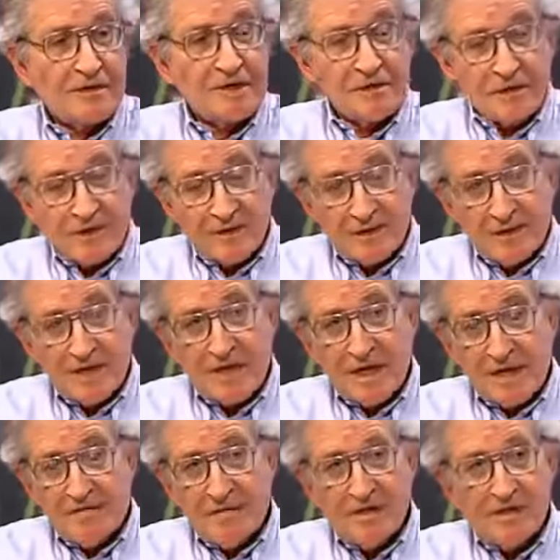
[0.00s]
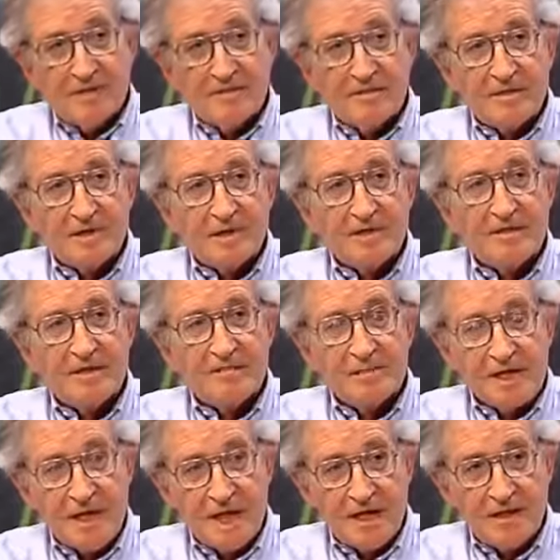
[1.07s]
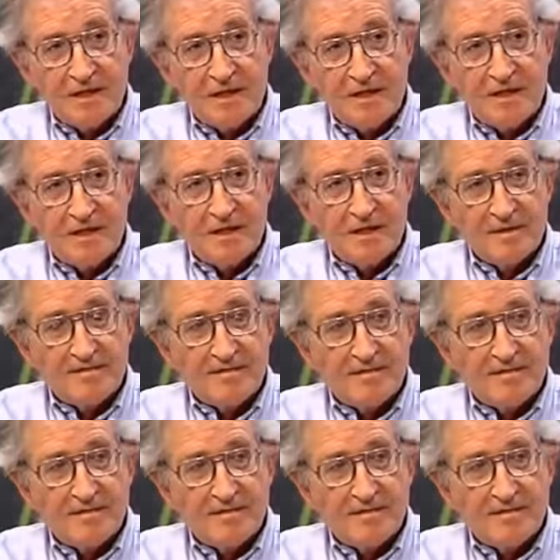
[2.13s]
He authorized napalm. He began the